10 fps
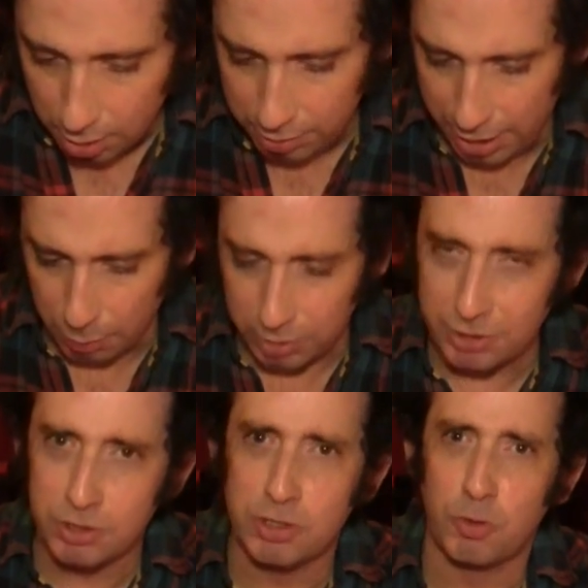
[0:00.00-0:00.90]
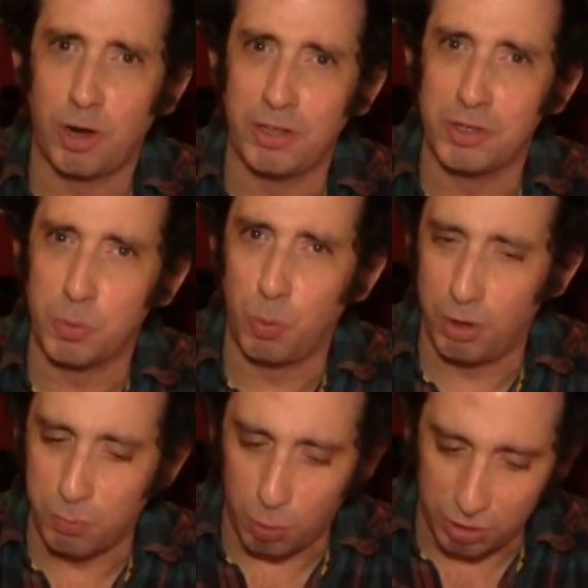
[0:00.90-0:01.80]
Okay, well, let's just try this
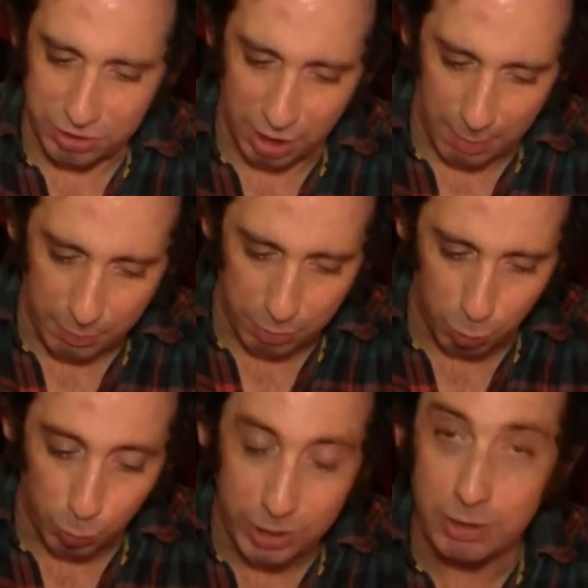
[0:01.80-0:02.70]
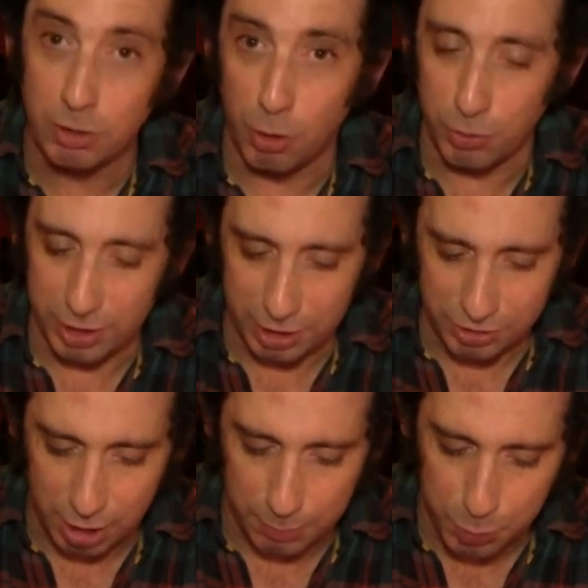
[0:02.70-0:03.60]
one more time. I'm going to reload it. I
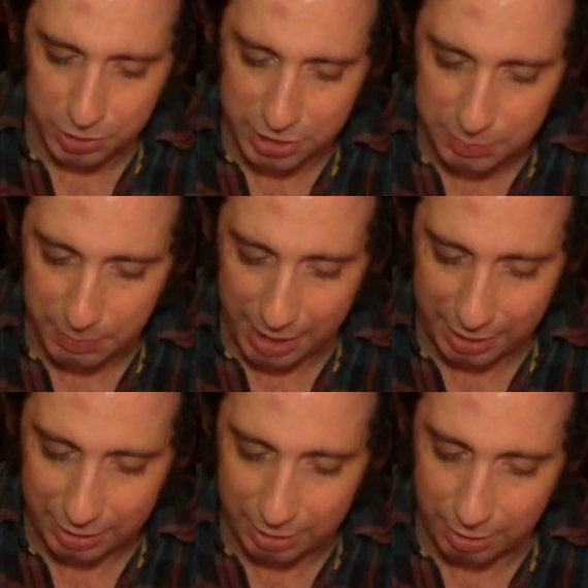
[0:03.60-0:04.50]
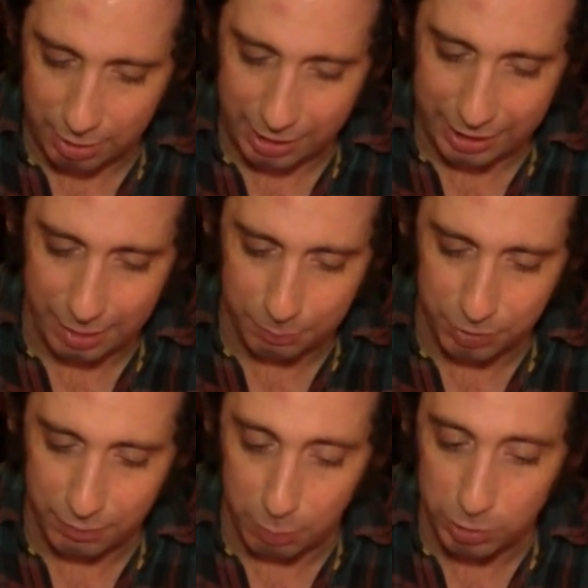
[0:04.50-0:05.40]
just got to put this back here. I can't
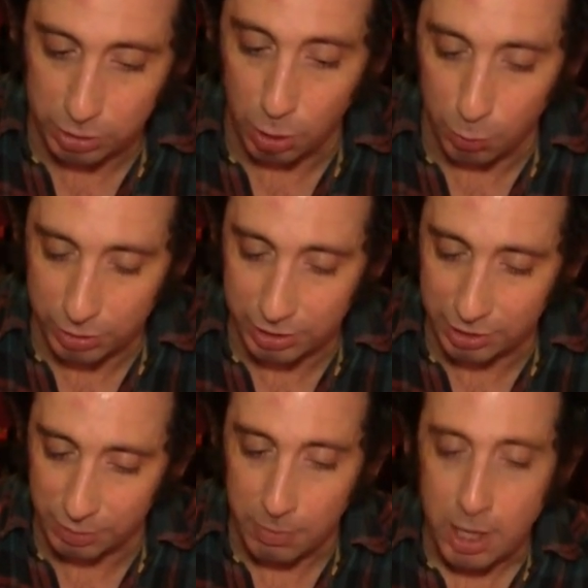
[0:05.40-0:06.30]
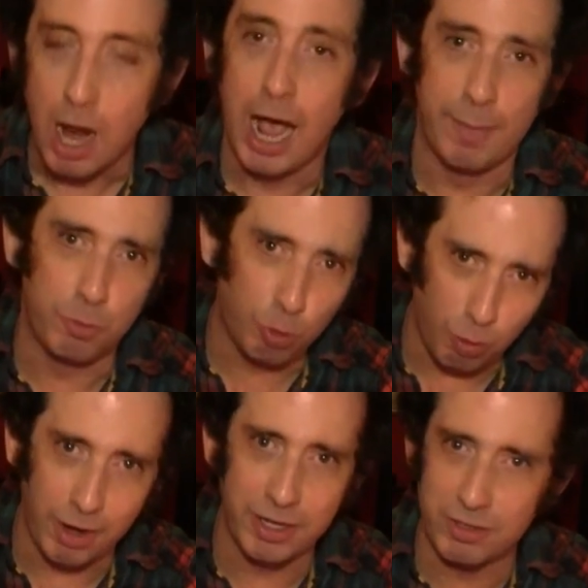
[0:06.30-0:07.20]
believe I'm reloading this. I'm, I'm
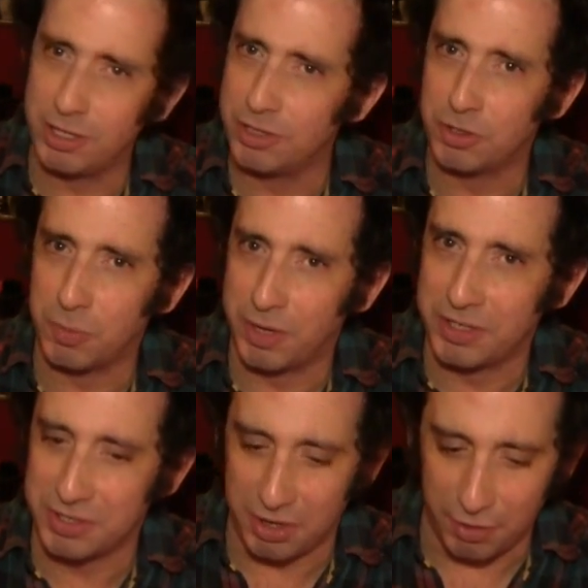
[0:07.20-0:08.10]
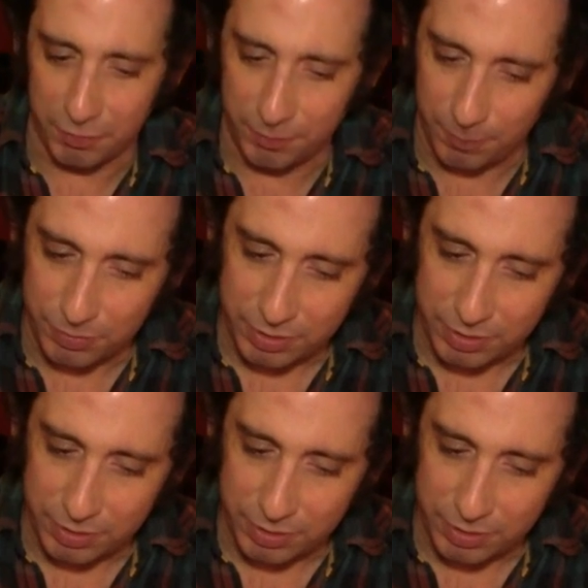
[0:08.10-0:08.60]
trying to injure myself.